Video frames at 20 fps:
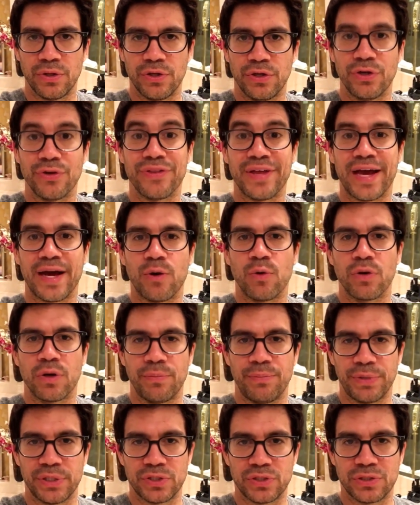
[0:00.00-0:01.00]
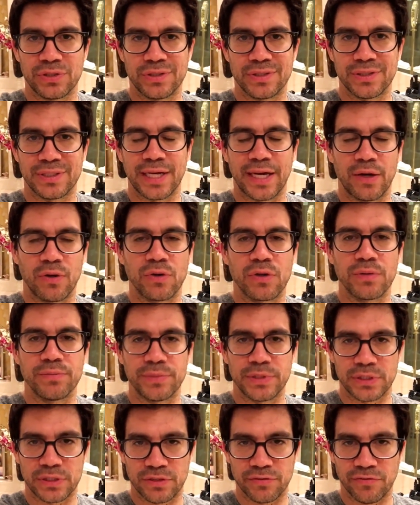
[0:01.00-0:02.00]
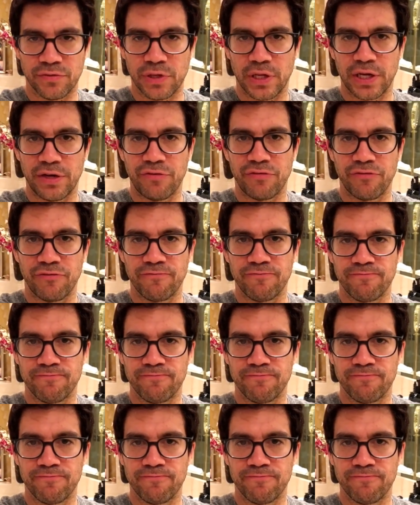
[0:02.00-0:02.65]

You're the alchemist of life.